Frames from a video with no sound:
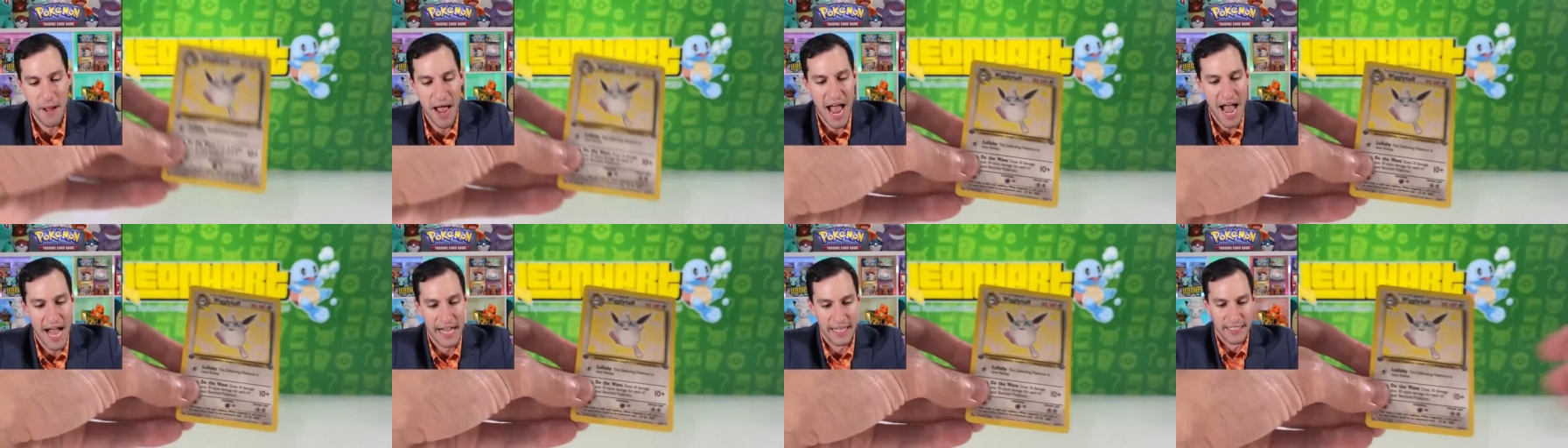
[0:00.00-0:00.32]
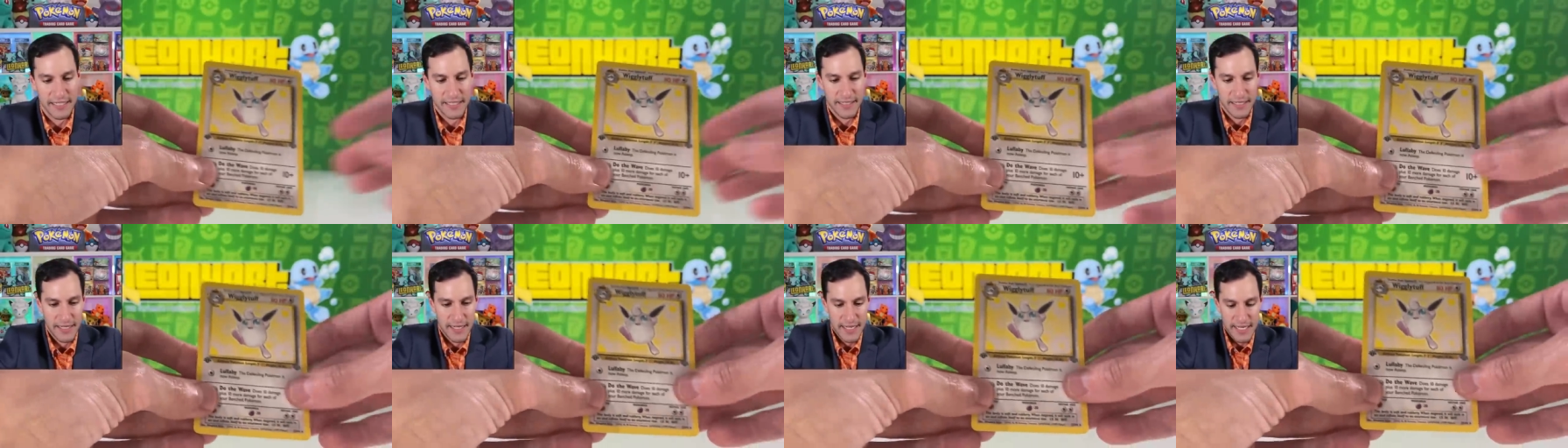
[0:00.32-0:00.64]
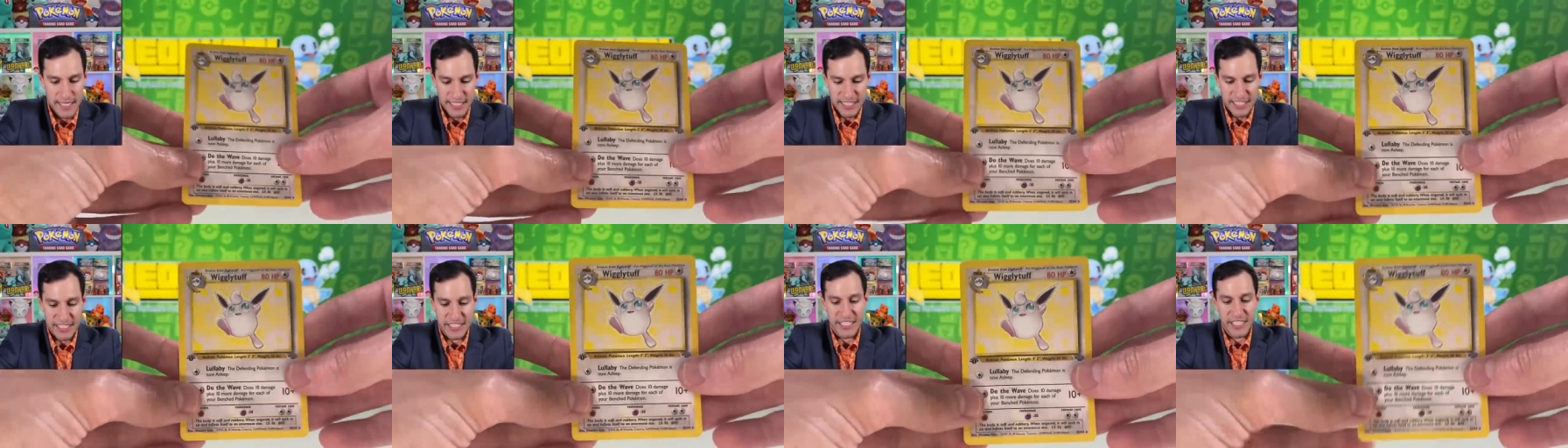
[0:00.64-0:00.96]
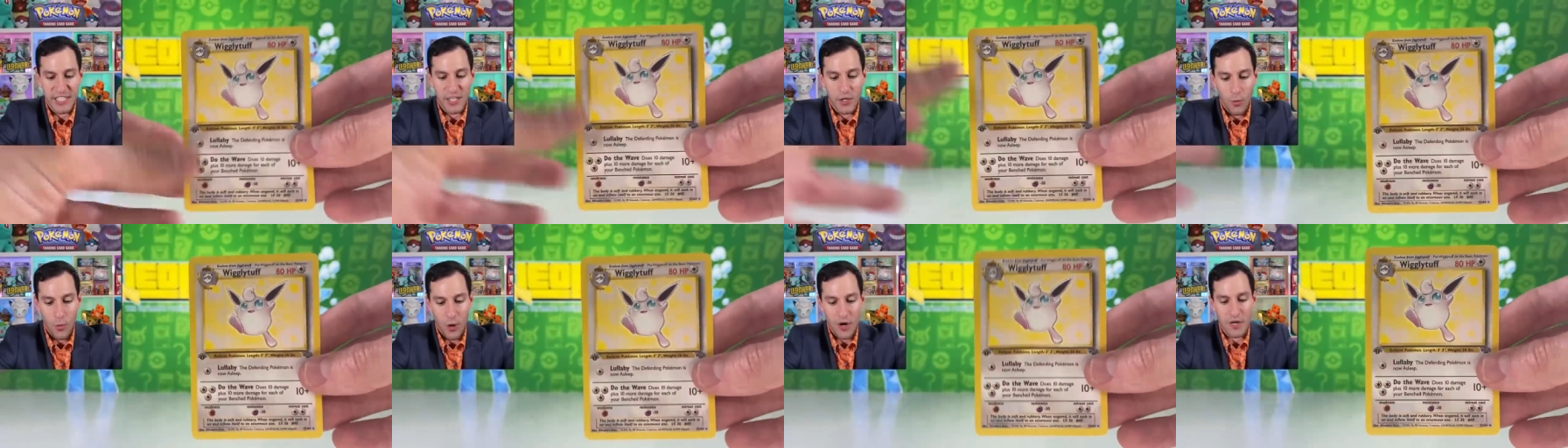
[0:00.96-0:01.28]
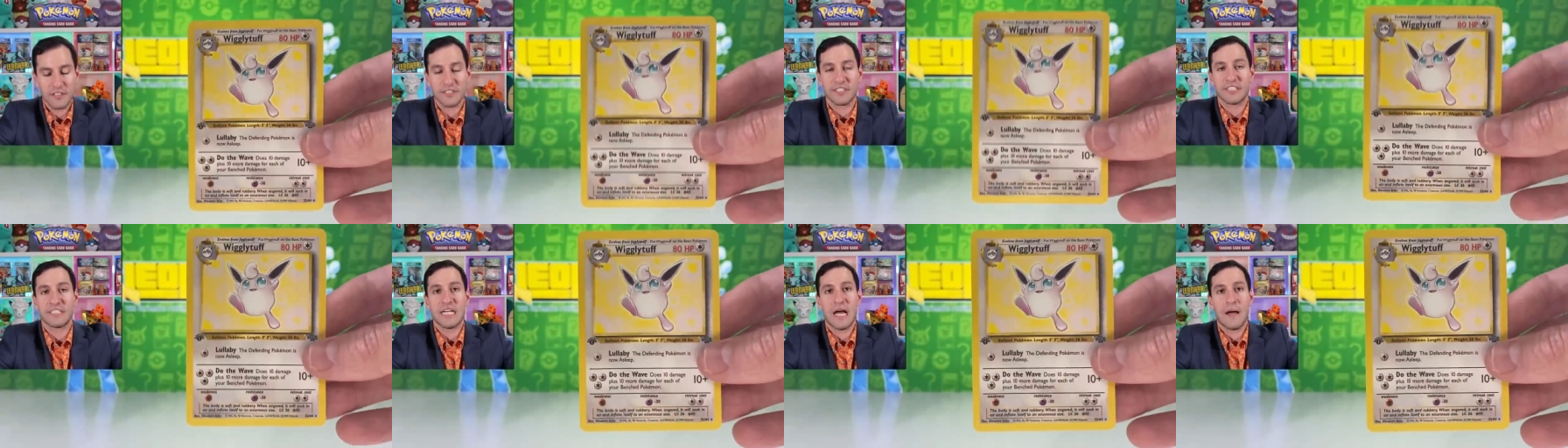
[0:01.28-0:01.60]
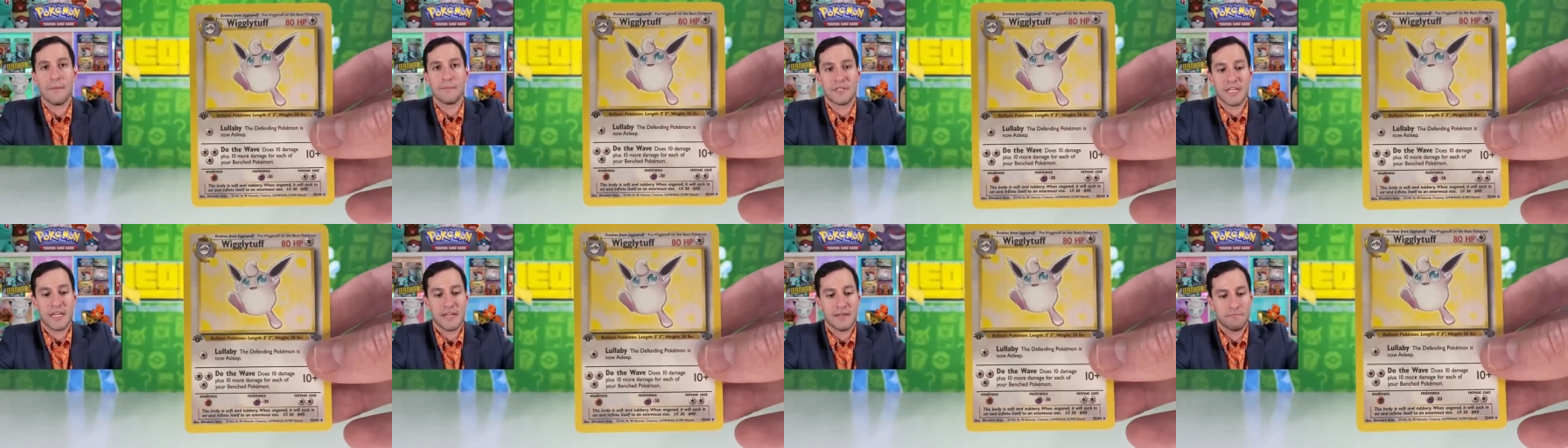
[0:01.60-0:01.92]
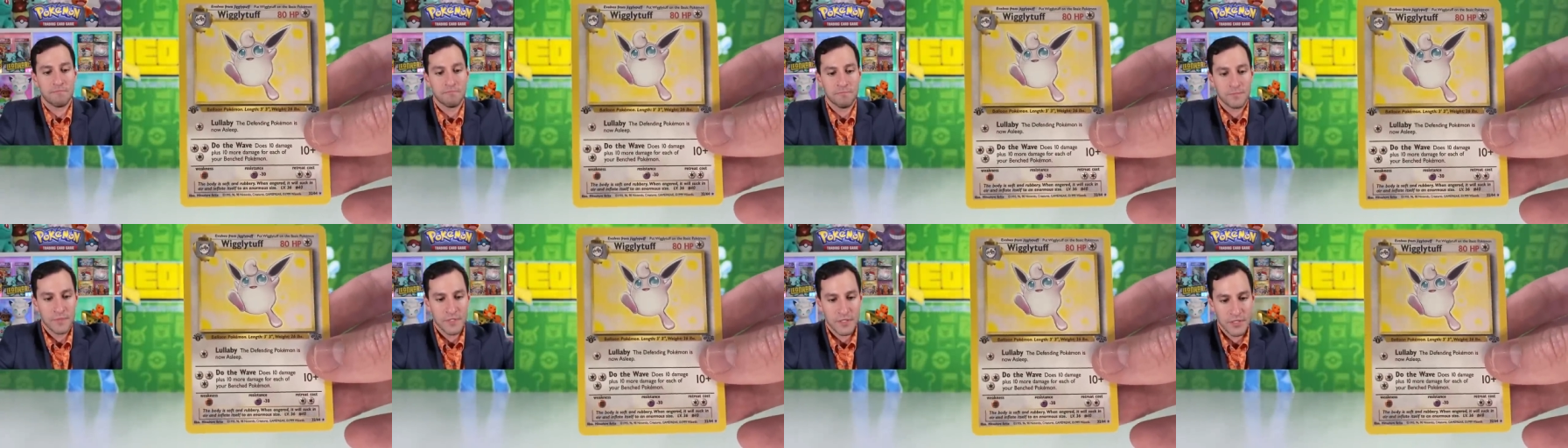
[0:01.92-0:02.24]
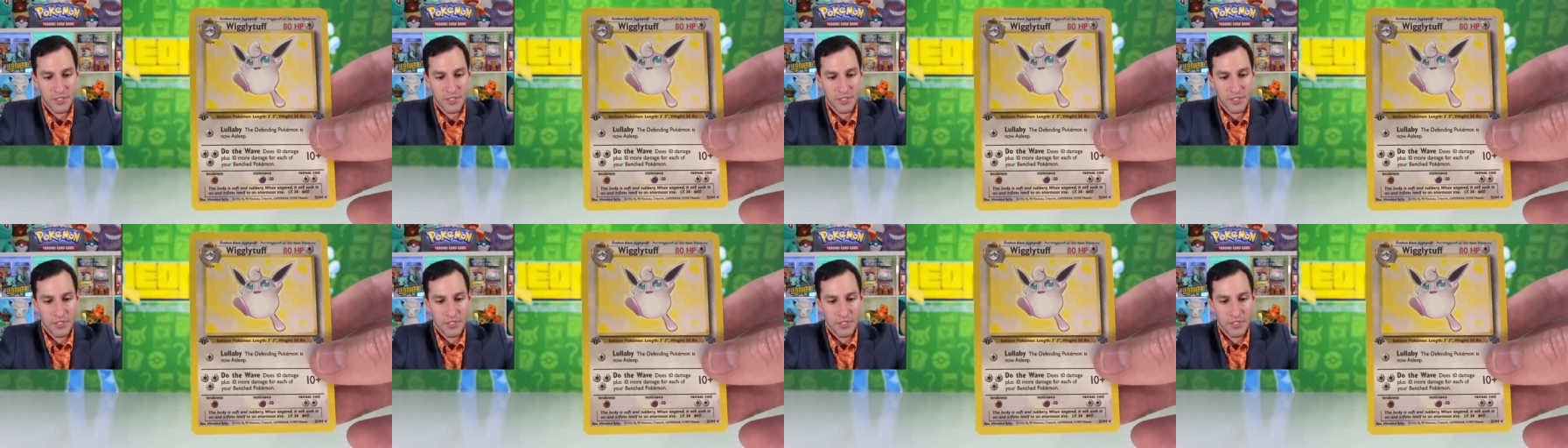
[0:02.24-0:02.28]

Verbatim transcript: pack. Still worth something,